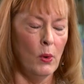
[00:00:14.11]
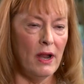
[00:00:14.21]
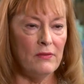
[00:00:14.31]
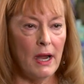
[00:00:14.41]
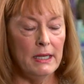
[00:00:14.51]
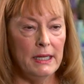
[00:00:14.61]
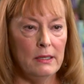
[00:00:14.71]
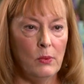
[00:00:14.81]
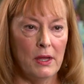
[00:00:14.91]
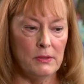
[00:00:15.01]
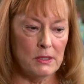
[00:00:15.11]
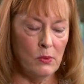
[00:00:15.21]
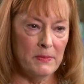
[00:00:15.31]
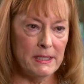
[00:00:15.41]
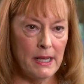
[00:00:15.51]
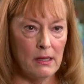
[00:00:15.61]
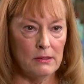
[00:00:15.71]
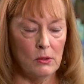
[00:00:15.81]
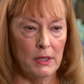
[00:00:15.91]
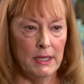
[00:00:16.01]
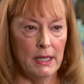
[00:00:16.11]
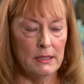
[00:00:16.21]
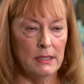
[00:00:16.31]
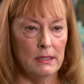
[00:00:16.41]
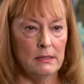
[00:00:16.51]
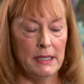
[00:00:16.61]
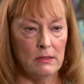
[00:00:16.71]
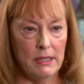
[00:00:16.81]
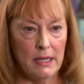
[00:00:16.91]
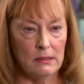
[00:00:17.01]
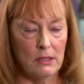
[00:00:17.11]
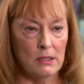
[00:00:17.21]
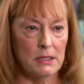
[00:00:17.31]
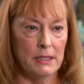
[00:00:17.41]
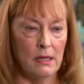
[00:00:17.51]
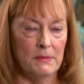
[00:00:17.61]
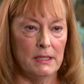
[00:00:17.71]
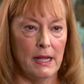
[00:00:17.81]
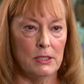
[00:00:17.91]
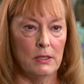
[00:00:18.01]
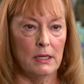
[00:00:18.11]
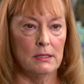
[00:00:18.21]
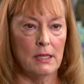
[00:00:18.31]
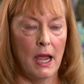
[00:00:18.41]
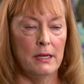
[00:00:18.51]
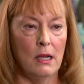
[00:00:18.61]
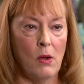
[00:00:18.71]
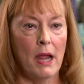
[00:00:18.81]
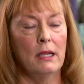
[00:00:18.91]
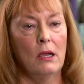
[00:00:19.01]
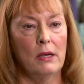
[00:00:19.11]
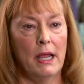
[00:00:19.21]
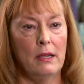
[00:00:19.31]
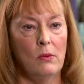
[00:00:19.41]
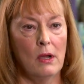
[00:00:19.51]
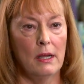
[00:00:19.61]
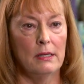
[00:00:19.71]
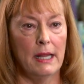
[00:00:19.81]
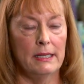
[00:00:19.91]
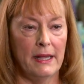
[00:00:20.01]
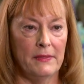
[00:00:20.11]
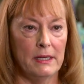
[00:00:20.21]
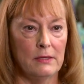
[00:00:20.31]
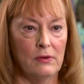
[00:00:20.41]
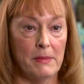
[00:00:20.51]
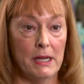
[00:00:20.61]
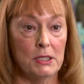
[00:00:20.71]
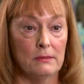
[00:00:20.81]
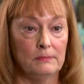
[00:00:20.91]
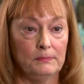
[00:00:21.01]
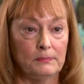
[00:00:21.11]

Whatever I need, whether it's women's health-oriented, neonatal nursing, obstetrics, I know I can go to AWHONN and get that information.